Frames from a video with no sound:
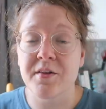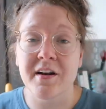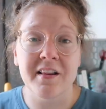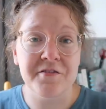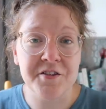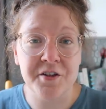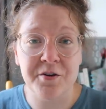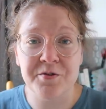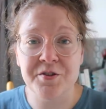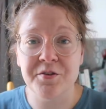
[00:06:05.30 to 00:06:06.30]
know that I love to
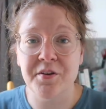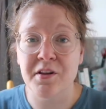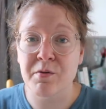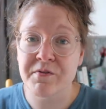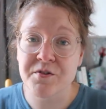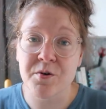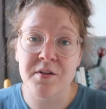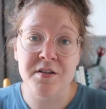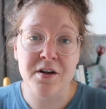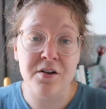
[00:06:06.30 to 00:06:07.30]
go to the thrift store
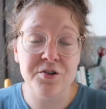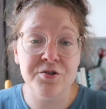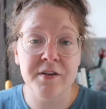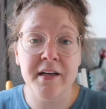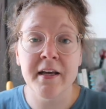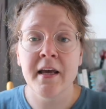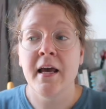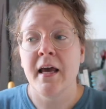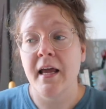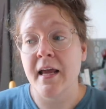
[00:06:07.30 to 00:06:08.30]
and the Dollar Tree,
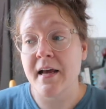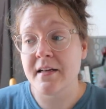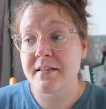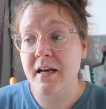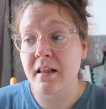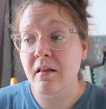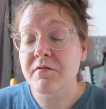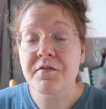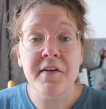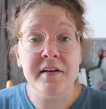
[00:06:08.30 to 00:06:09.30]
and I
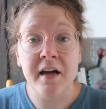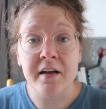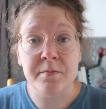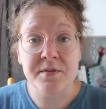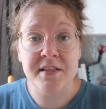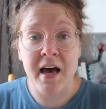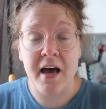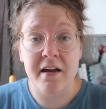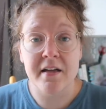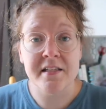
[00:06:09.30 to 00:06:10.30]
love to find items
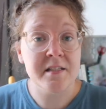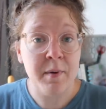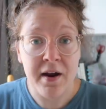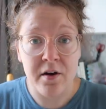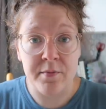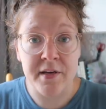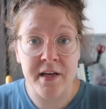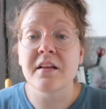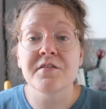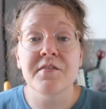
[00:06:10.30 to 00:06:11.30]
that inspire
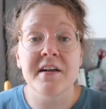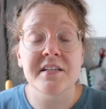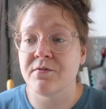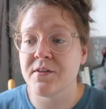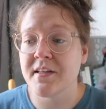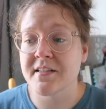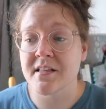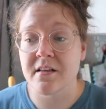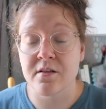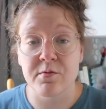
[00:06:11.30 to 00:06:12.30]
me. I love to find different things
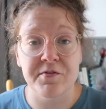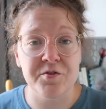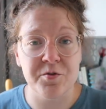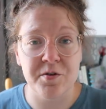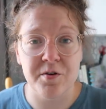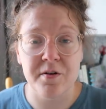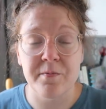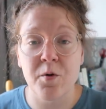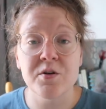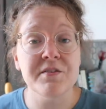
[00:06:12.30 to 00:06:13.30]
at the thrift store
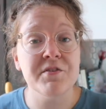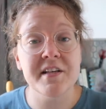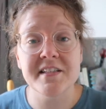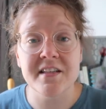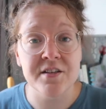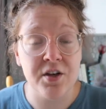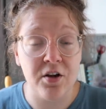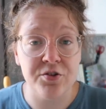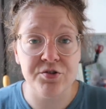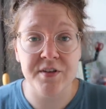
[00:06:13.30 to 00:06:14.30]
or different things at the
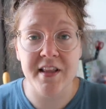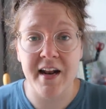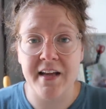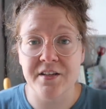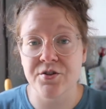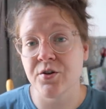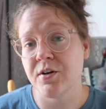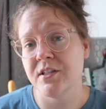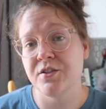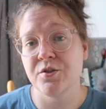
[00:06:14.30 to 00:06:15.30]
Dollar Tree that I can
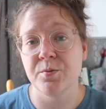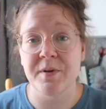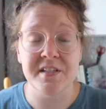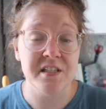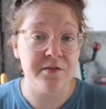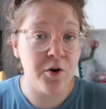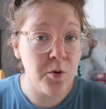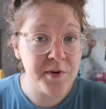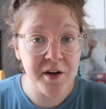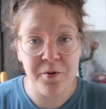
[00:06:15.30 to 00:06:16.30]
turn into pieces of
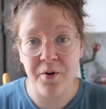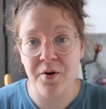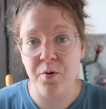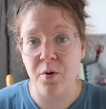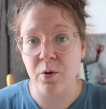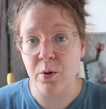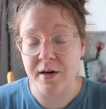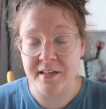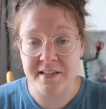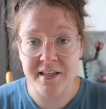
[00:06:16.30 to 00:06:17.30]
home decor or
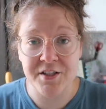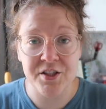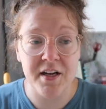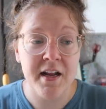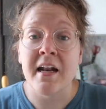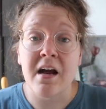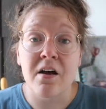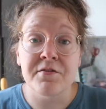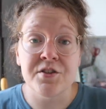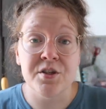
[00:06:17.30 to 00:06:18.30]
organization, and
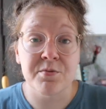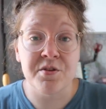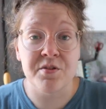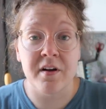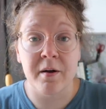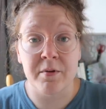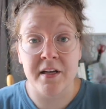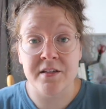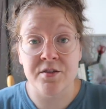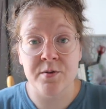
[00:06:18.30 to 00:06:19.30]
I often share with you that I would
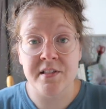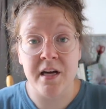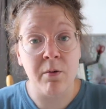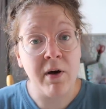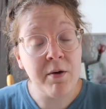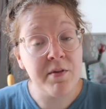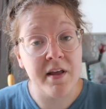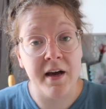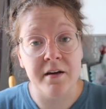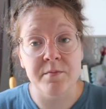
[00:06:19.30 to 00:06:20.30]
like to do a DIY
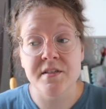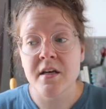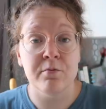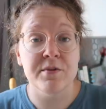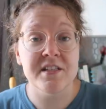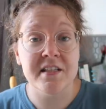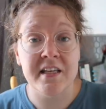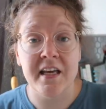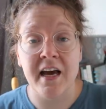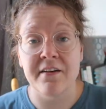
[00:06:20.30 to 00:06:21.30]
with the items. And
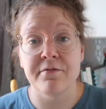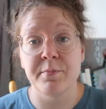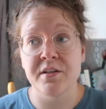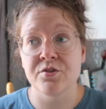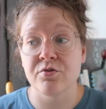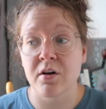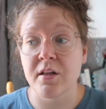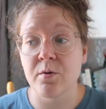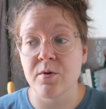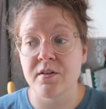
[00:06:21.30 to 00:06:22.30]
recently, I've been
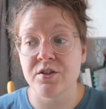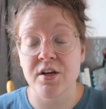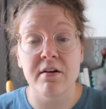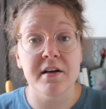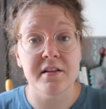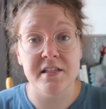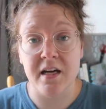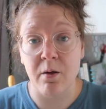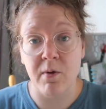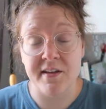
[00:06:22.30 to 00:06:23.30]
struggling with sharing the
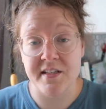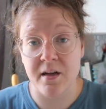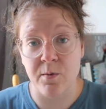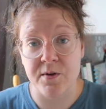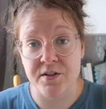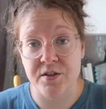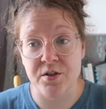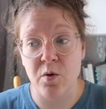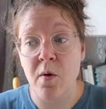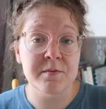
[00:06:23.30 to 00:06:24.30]
DIYs that I want to
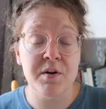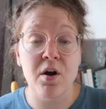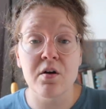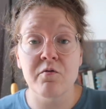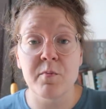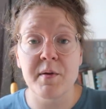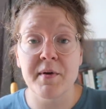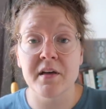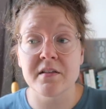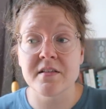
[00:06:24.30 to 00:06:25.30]
do. It's been hard for me
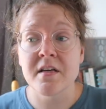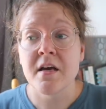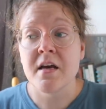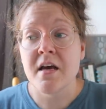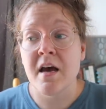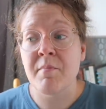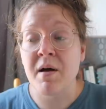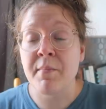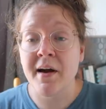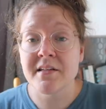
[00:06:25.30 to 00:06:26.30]
because in
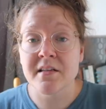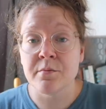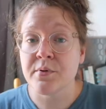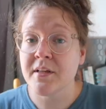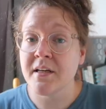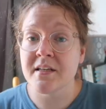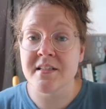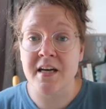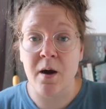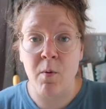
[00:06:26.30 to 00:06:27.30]
my mind, completing
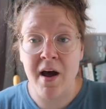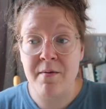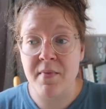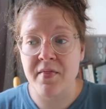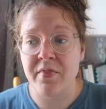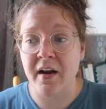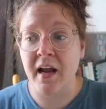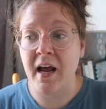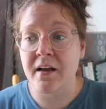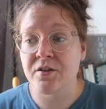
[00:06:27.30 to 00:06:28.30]
a DIY meant that
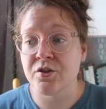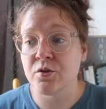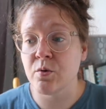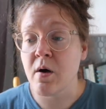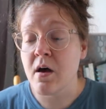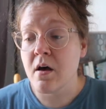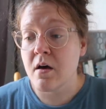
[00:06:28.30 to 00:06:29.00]
I had to